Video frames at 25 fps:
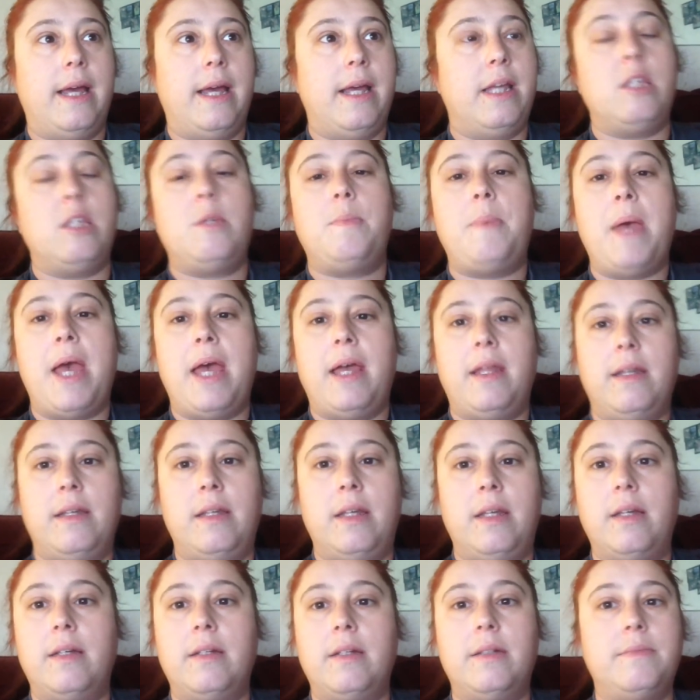
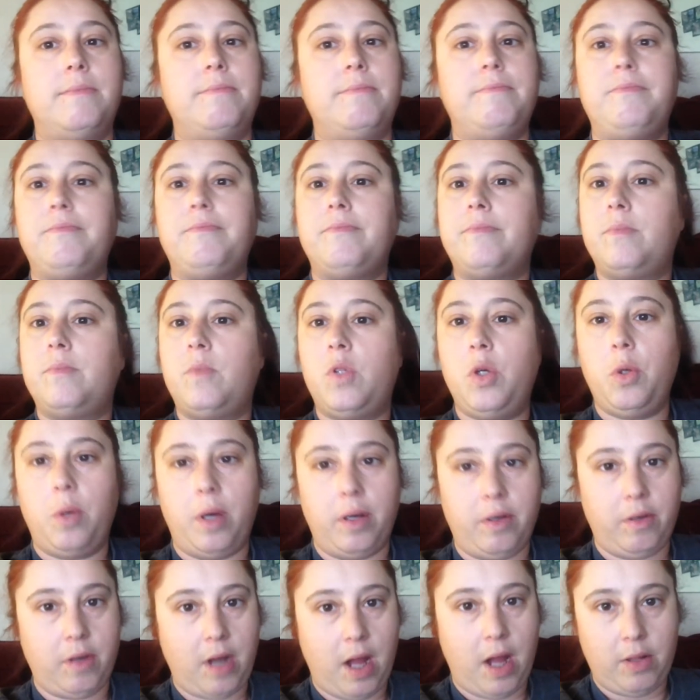spend
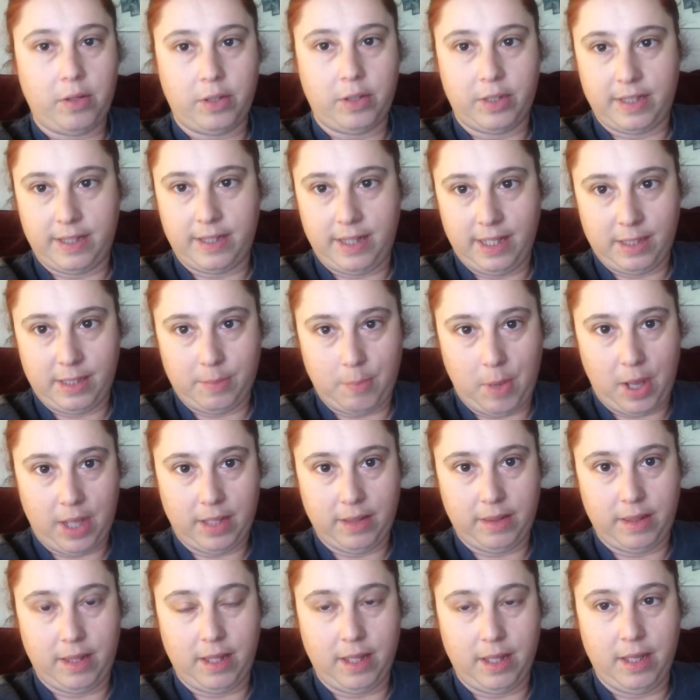$200 this
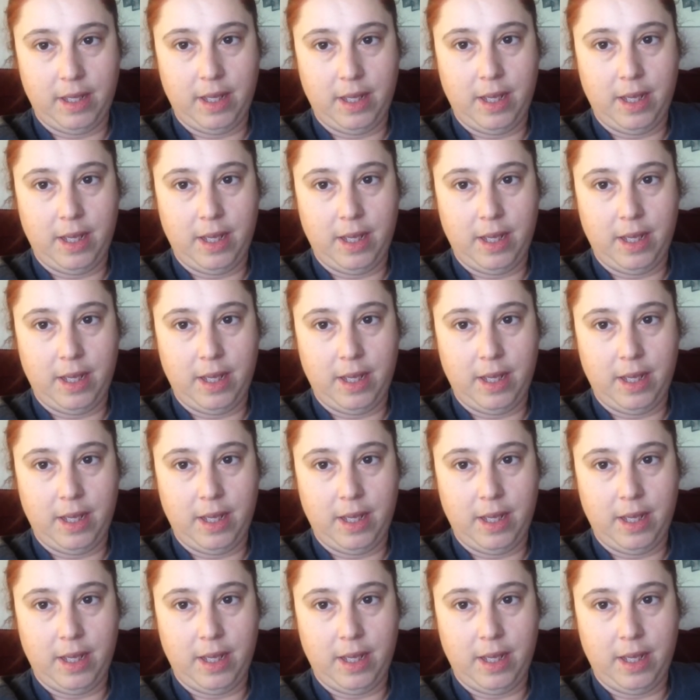month